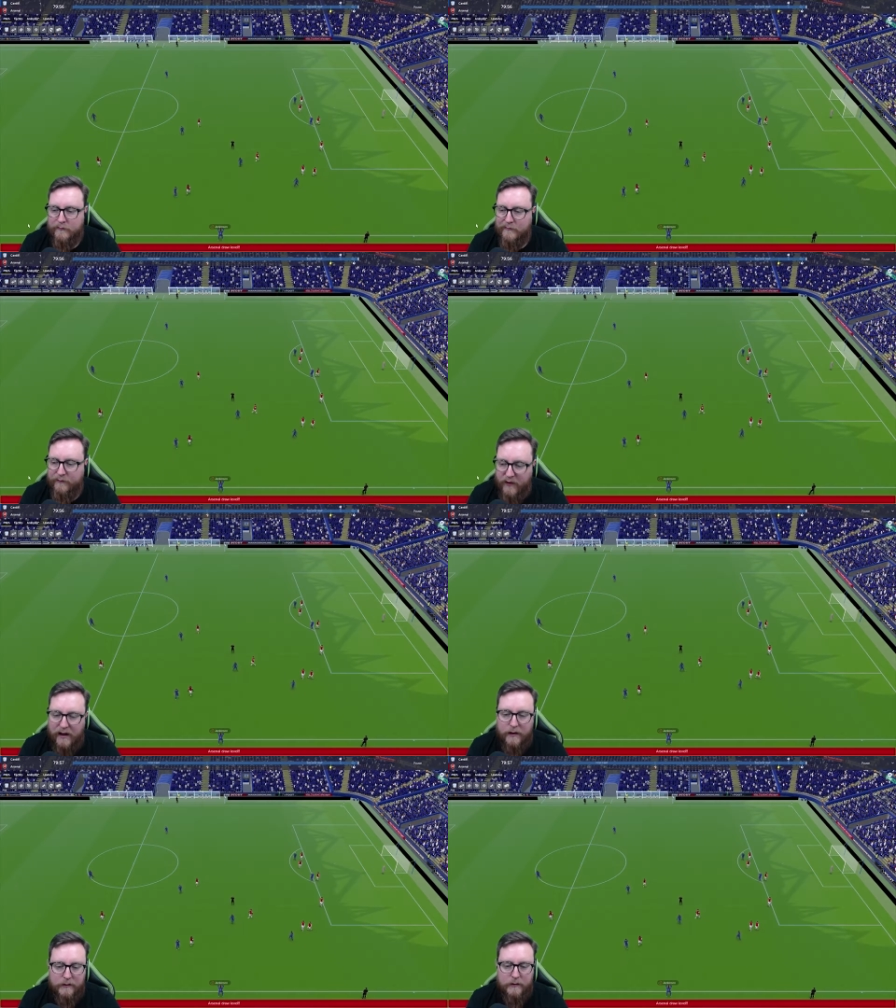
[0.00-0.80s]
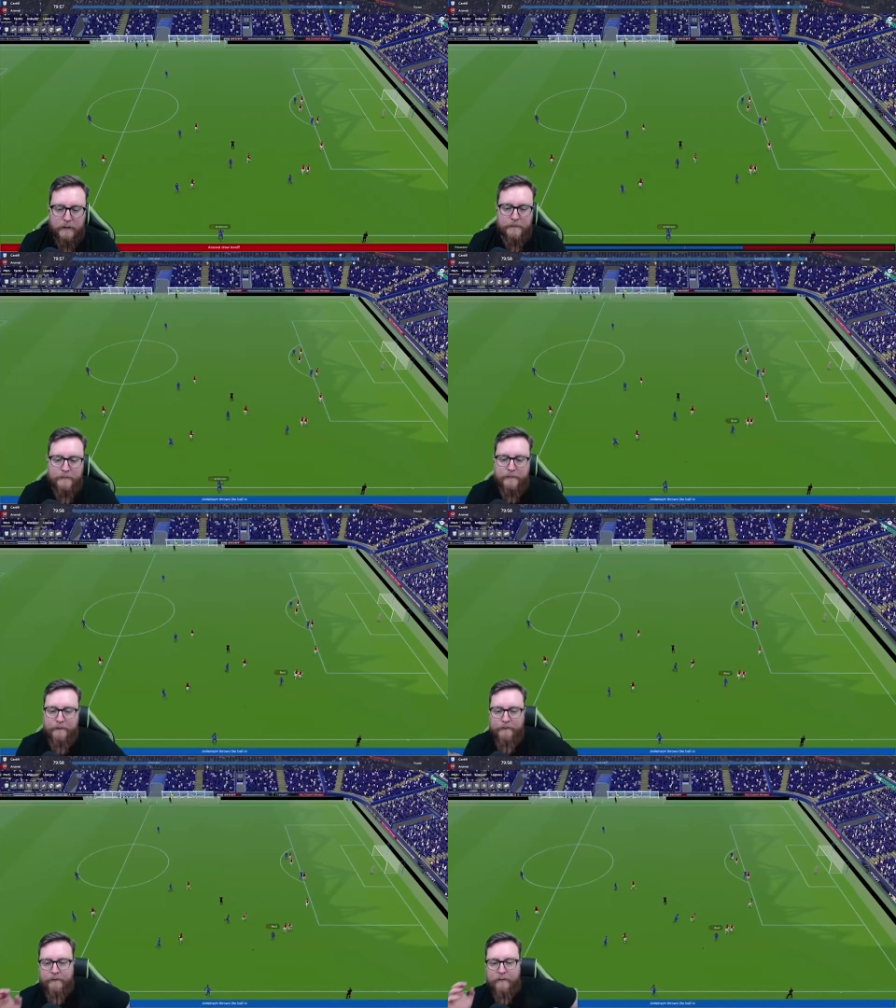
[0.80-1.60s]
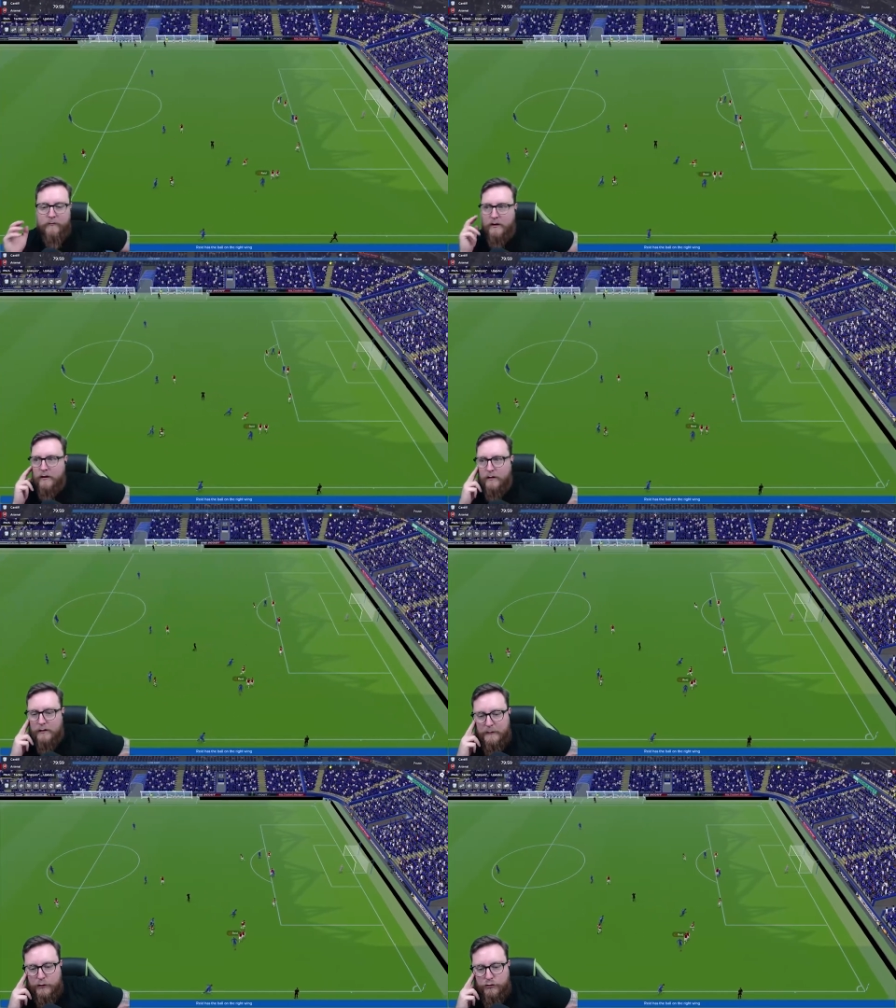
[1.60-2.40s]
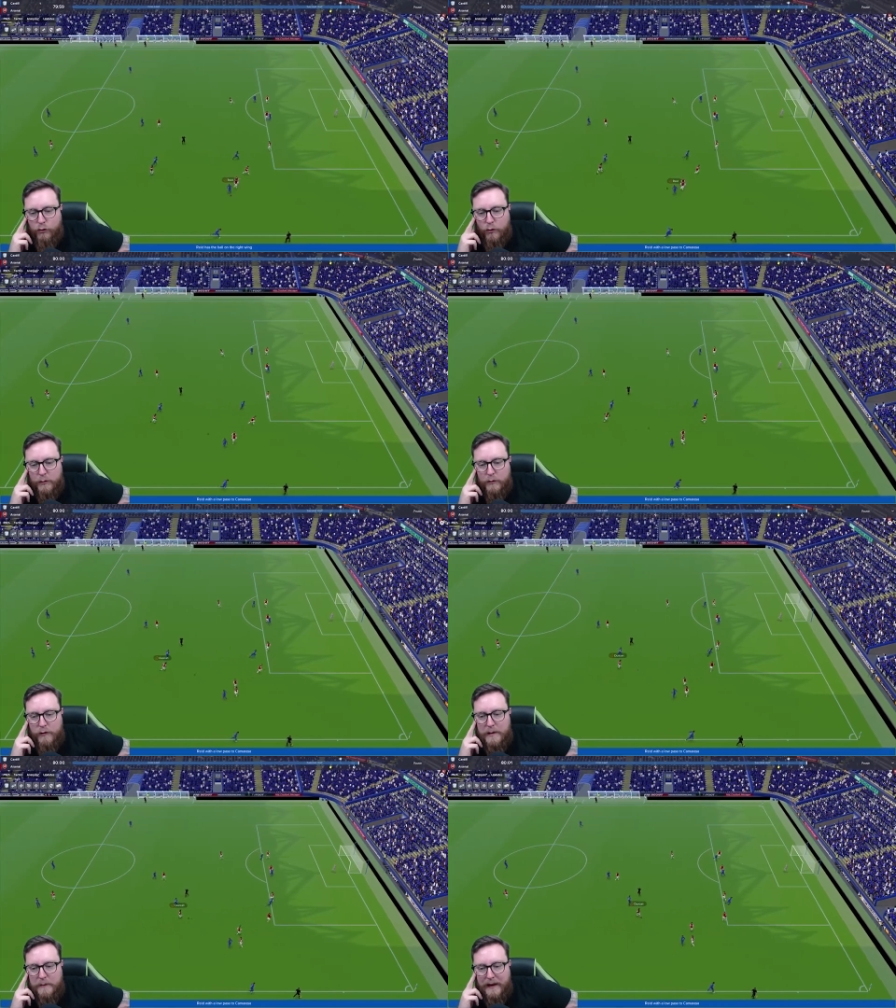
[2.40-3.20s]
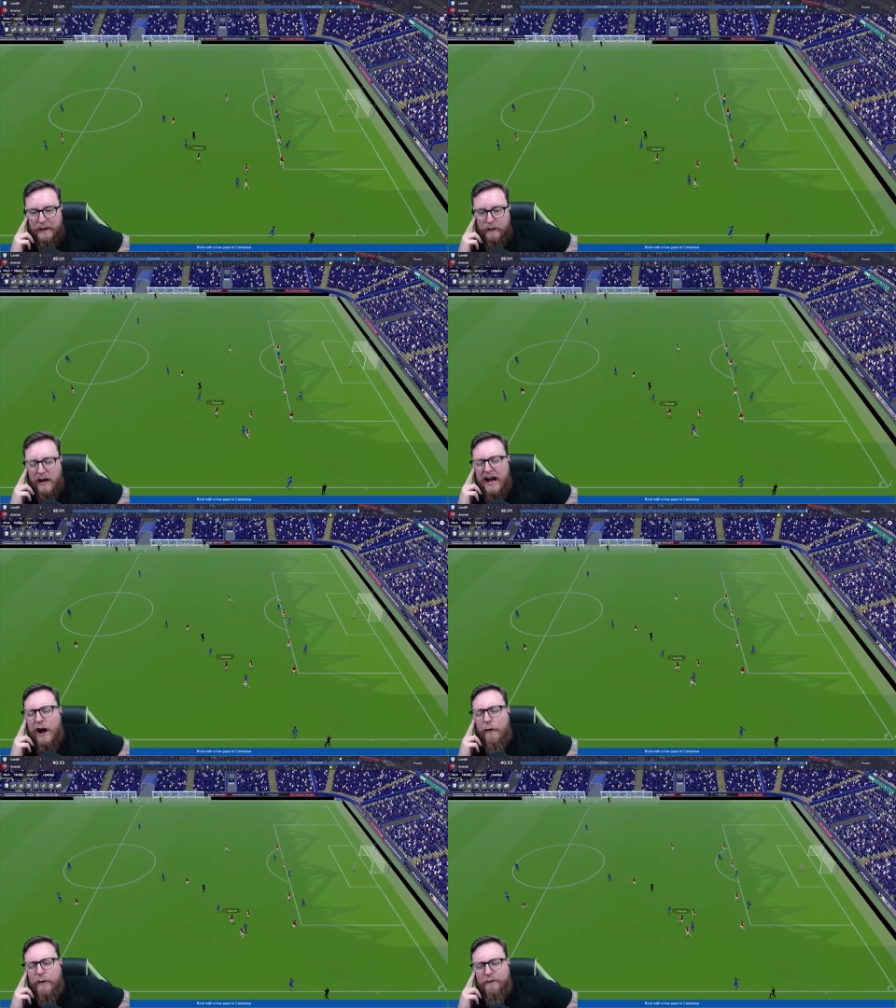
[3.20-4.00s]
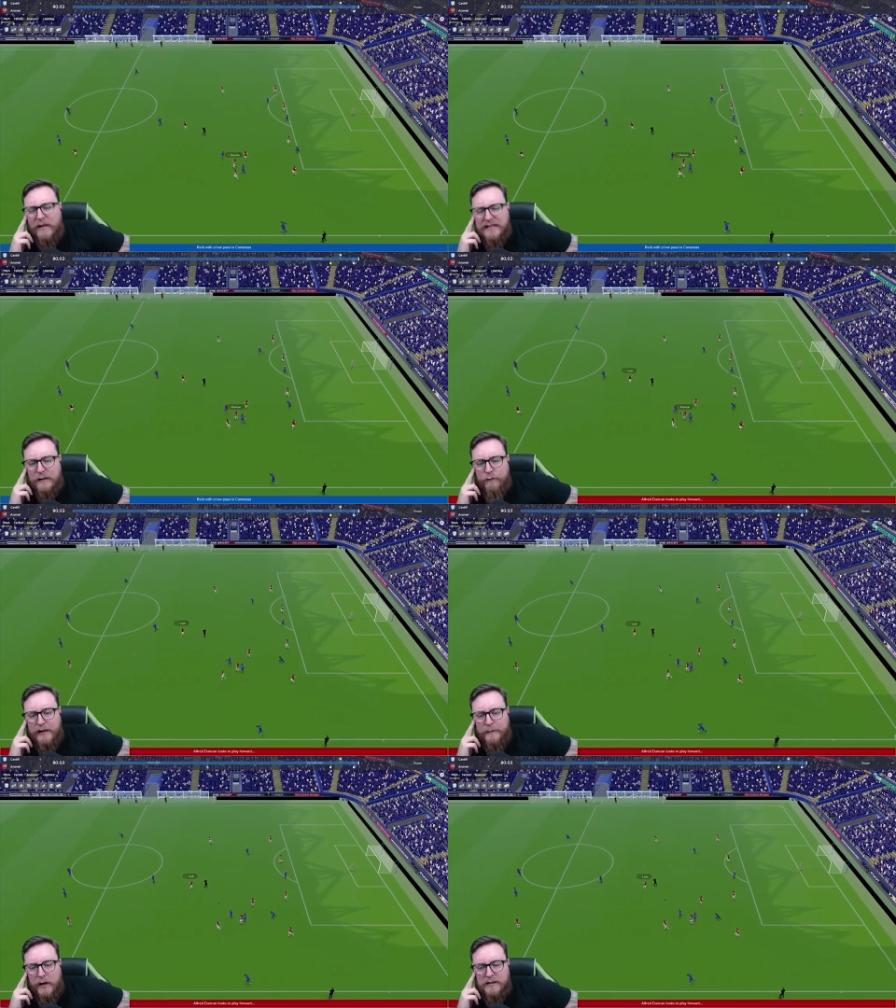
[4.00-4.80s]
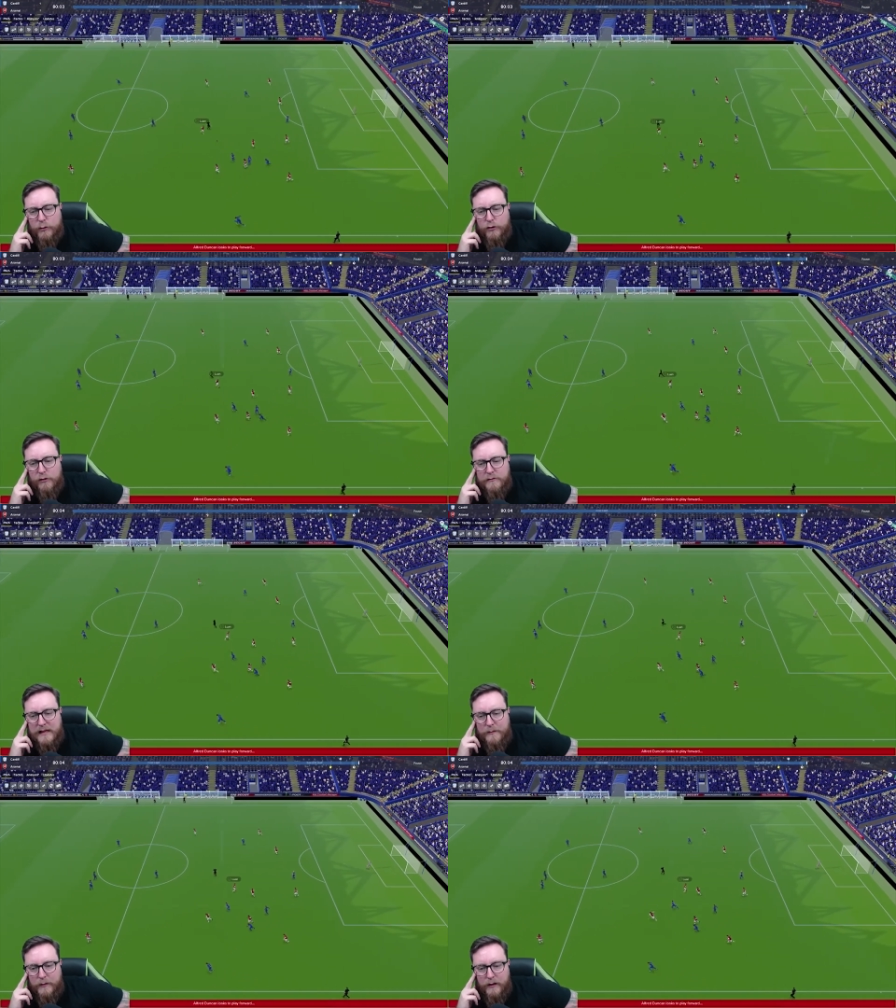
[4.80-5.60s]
Fuck. I'm going to draw. I don't want to replay. Oh, for fuck's sake, Reed. Pass the ball to your own team.